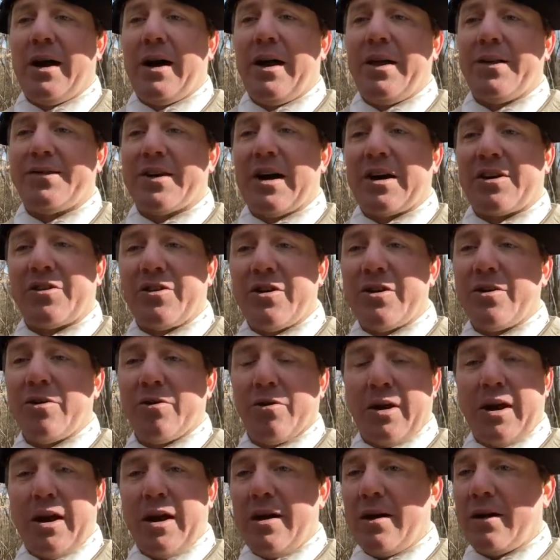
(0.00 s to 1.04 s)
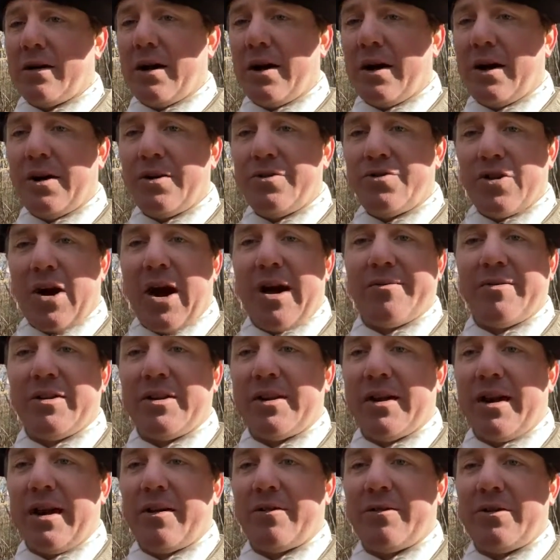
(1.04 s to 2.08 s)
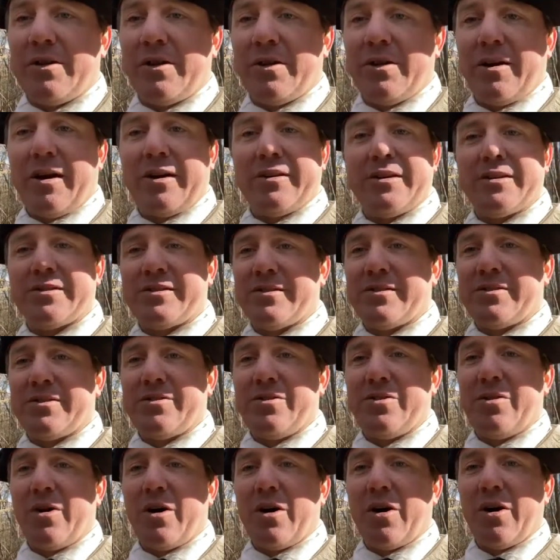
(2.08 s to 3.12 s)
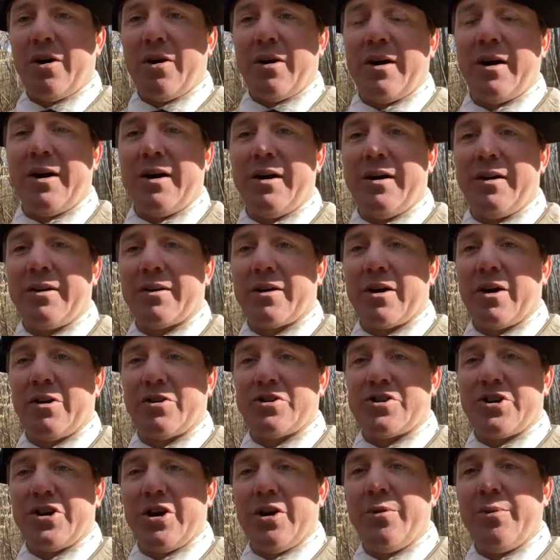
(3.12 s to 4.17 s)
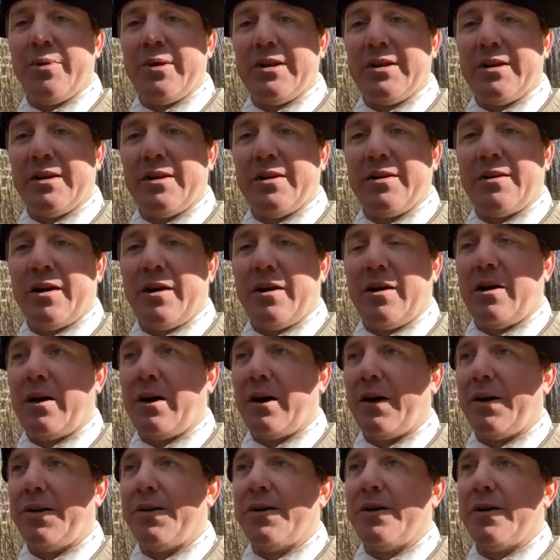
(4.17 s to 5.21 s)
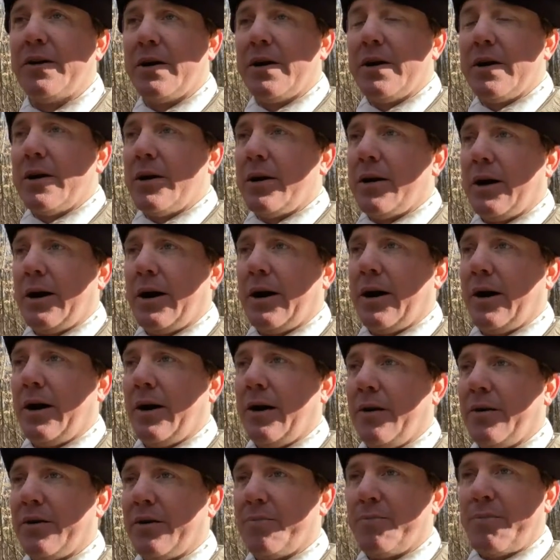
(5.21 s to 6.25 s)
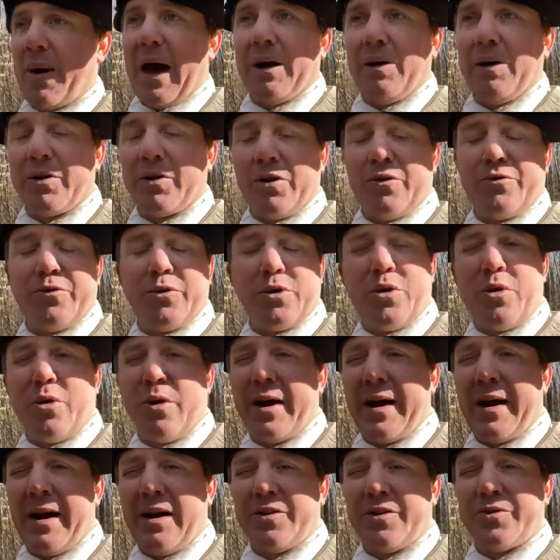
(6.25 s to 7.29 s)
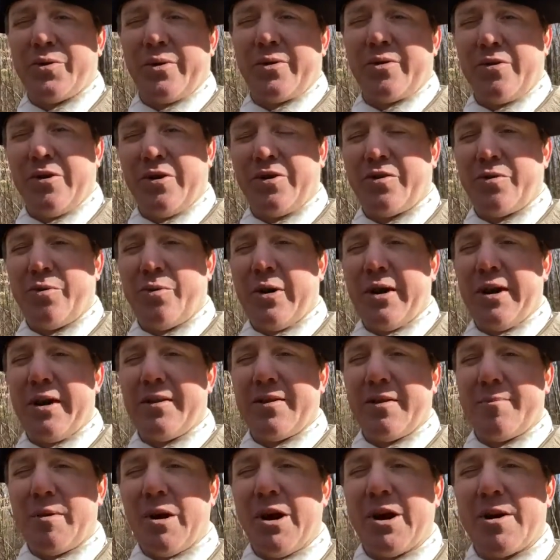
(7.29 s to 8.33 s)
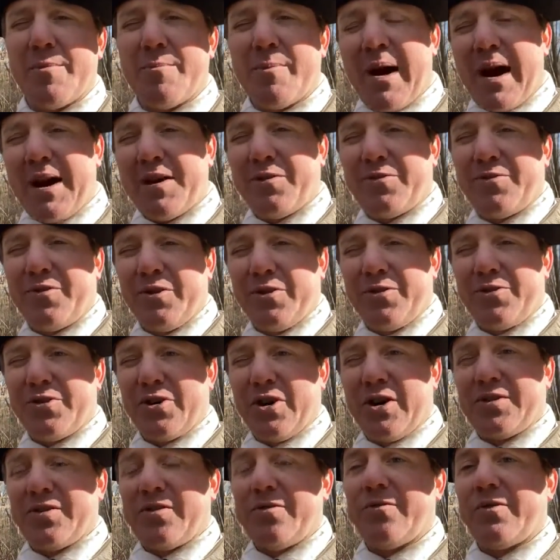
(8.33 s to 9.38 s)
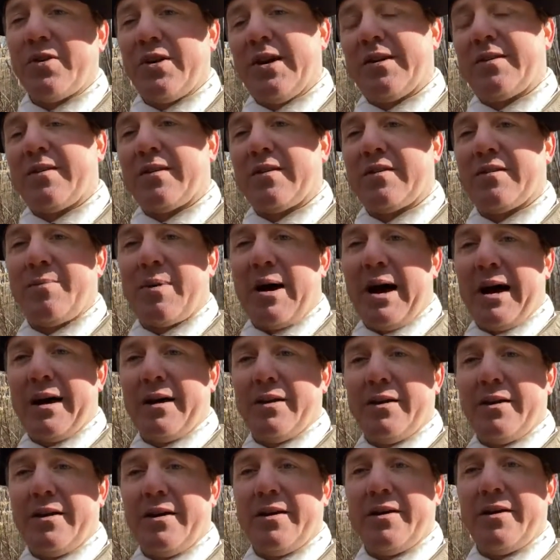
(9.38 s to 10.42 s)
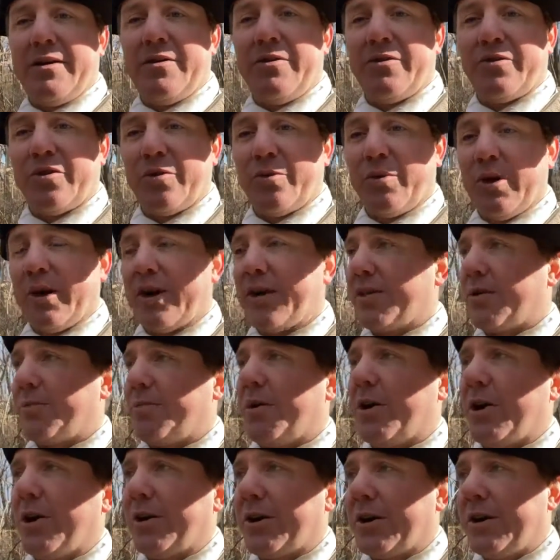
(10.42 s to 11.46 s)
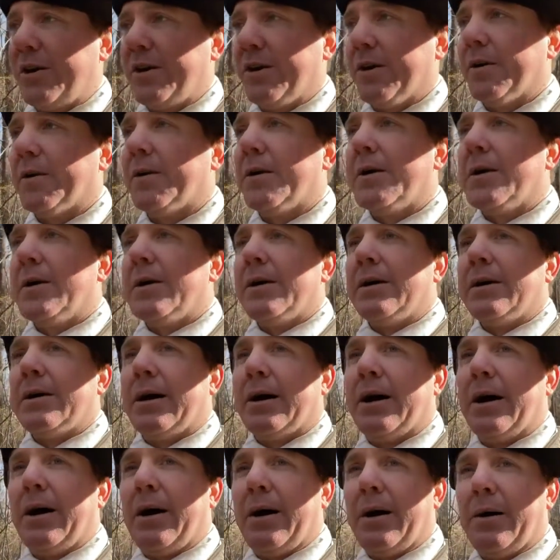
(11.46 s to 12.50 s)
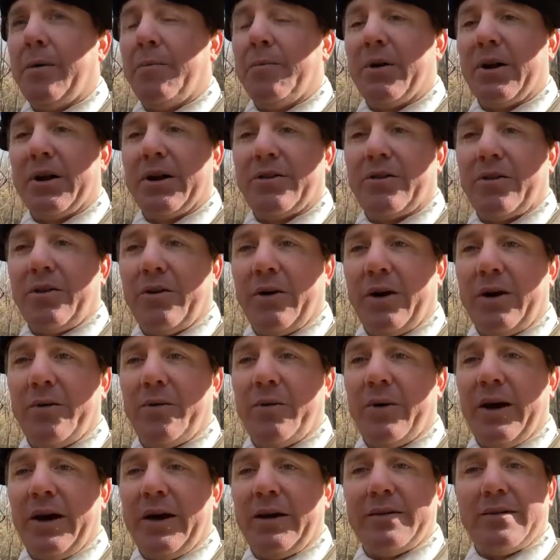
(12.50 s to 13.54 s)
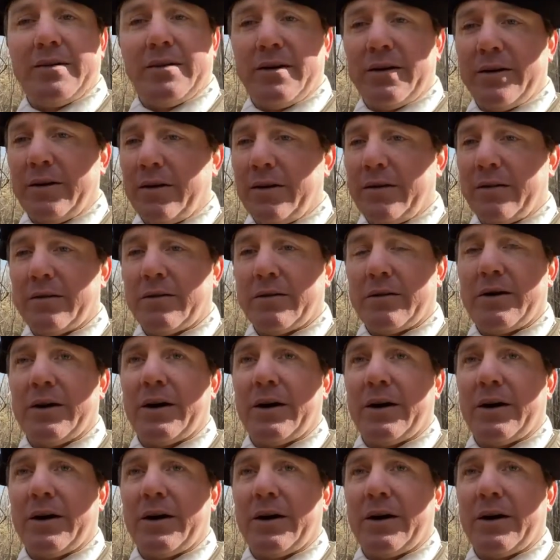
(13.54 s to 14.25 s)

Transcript: it's actually great driving down here. I listened to our show we did on Battle of Guilford Courthouse with Chris White, the American Battlefield Trust, and Vanessa Smiley, who used to work at the park here. and it's a great way to